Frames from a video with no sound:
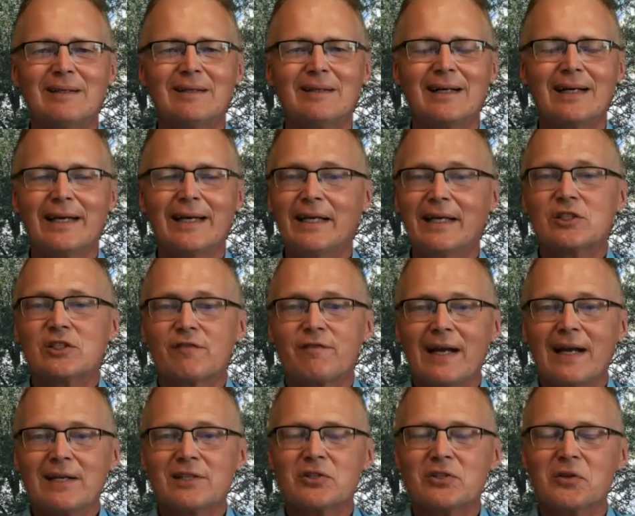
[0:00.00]
And it's
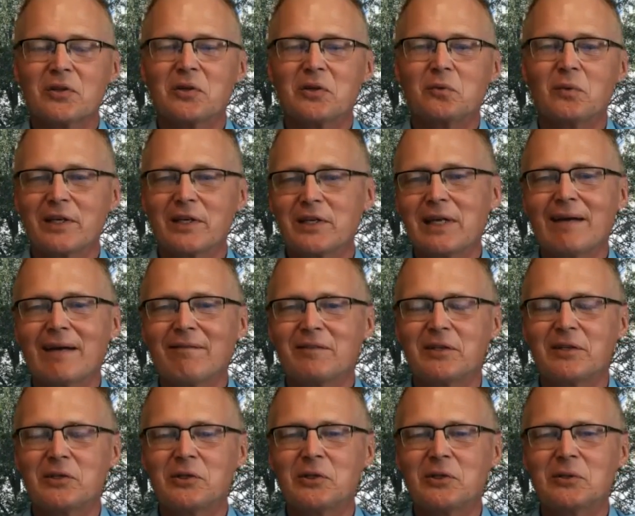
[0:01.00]
faster than what you have to
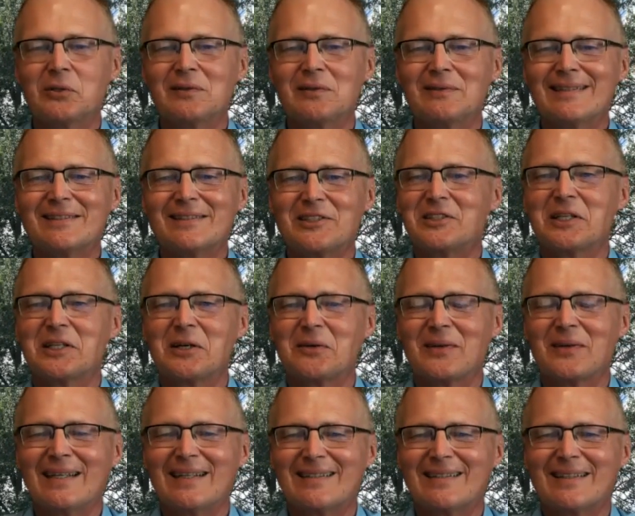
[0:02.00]
do to
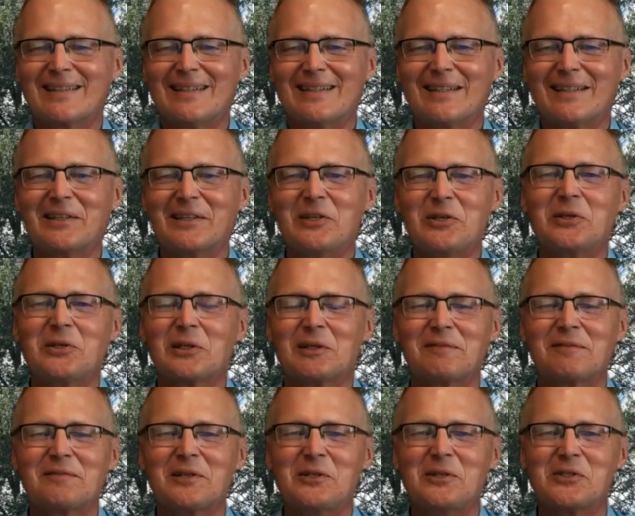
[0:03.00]
generate the nuclear
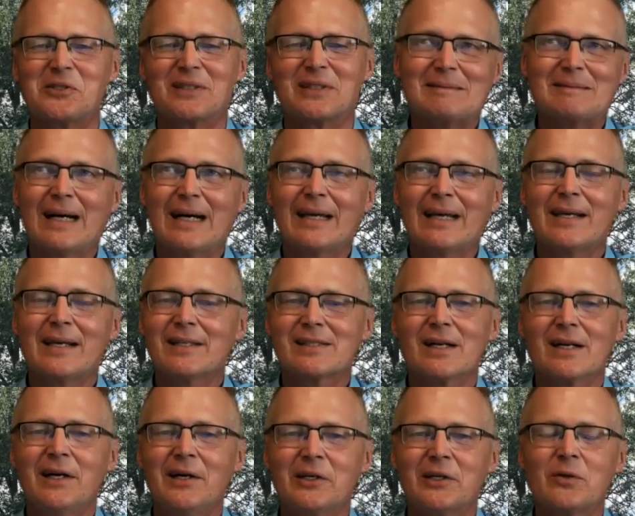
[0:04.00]
fusion. I think it's
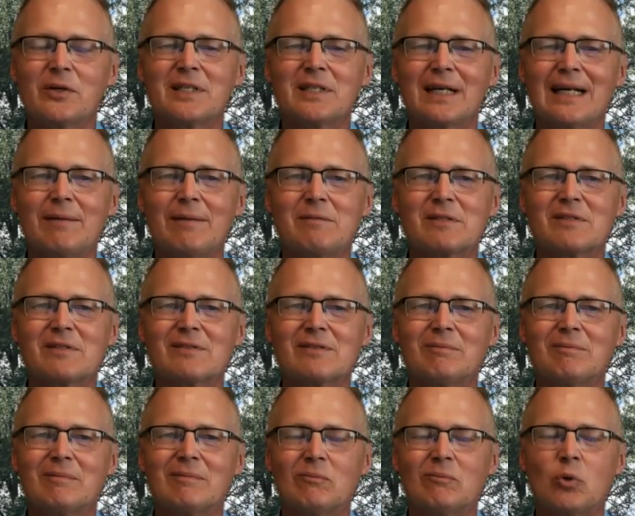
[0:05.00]
100 times
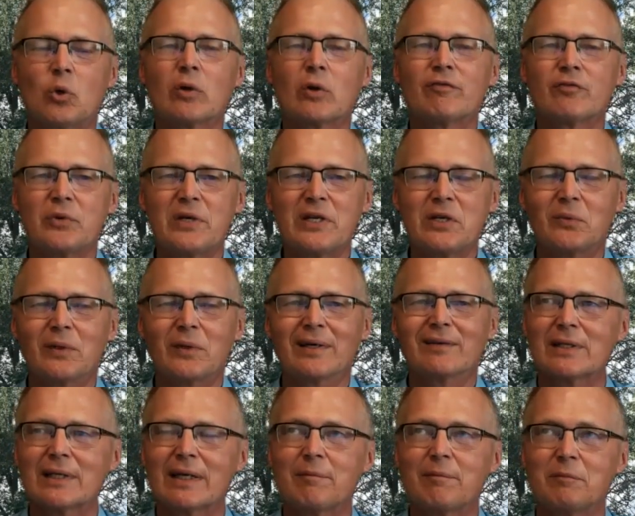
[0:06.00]
more
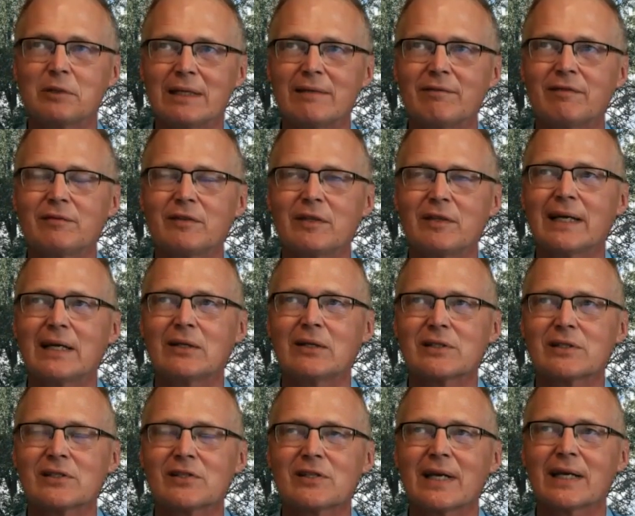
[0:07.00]
frequent. I believe
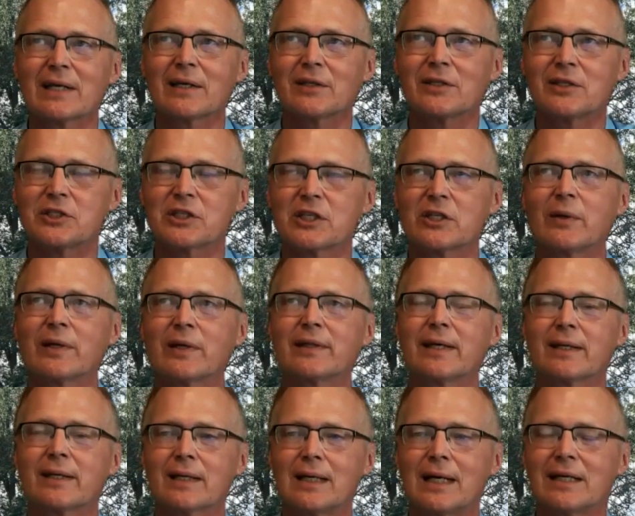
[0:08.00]
50,000 a second to generate
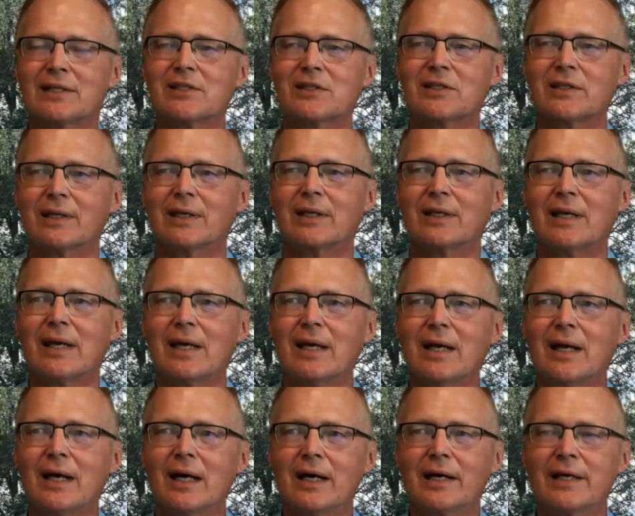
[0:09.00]
that constant
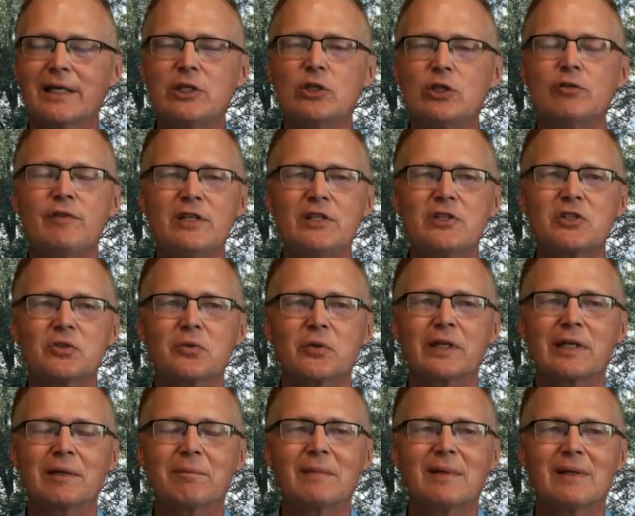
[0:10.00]
EUV
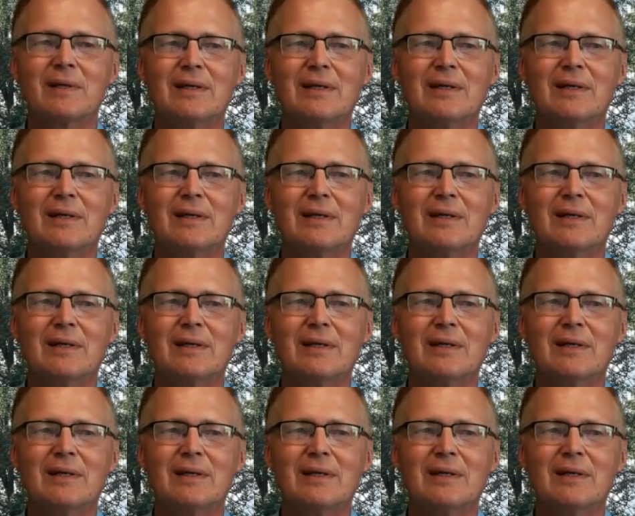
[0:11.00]
stream.